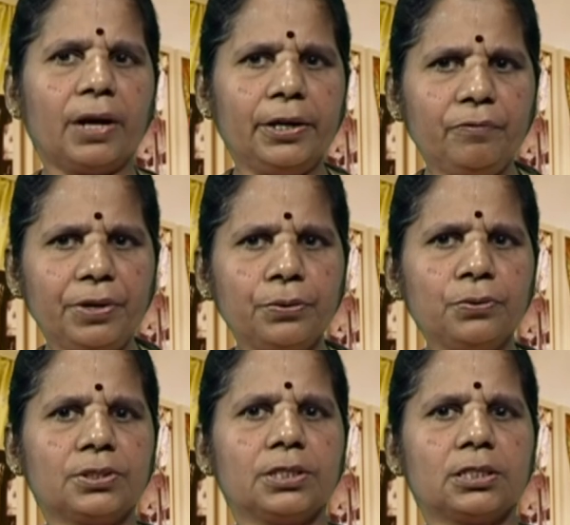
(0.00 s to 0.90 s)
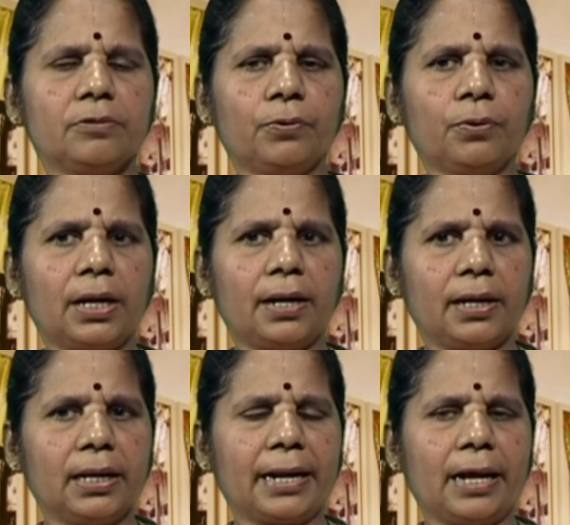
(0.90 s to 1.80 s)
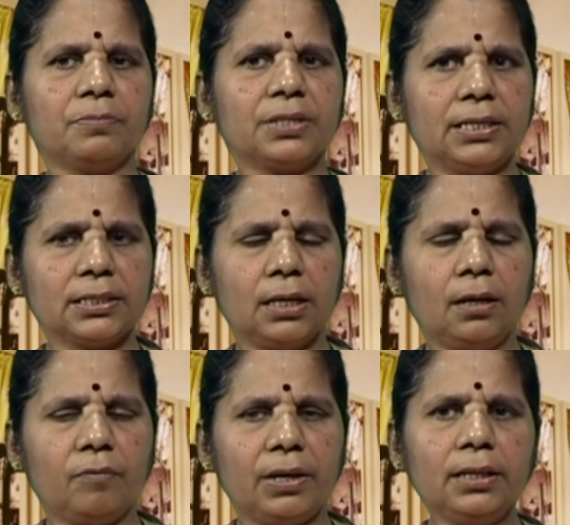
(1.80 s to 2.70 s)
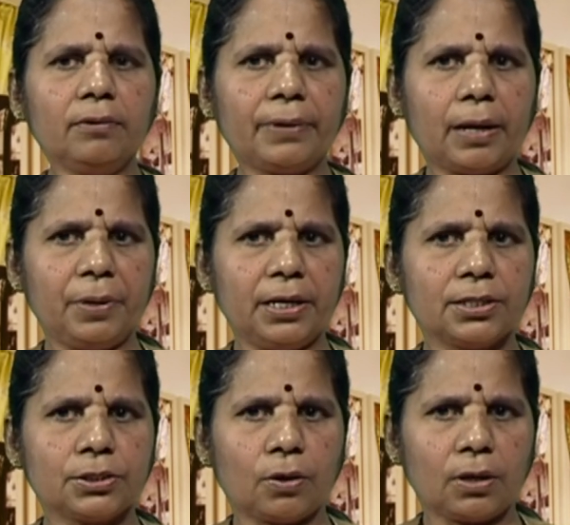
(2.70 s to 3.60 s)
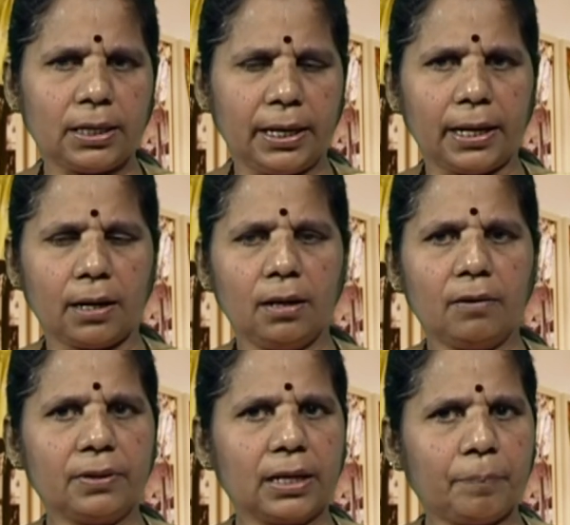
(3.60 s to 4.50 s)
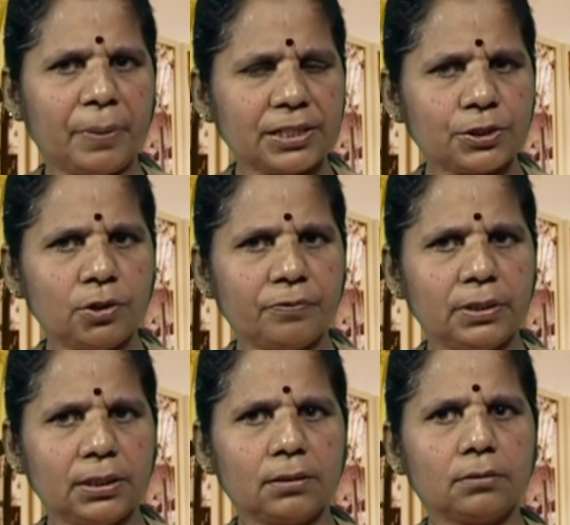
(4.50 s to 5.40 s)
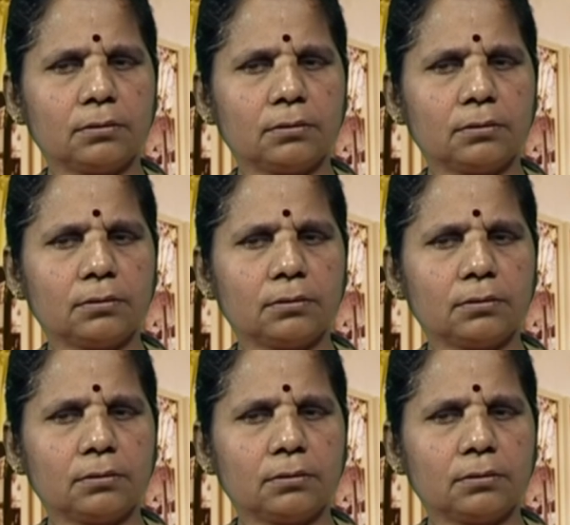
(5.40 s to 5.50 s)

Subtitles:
do we use 6400 grams is when the fabric does not tear, but the capacity of the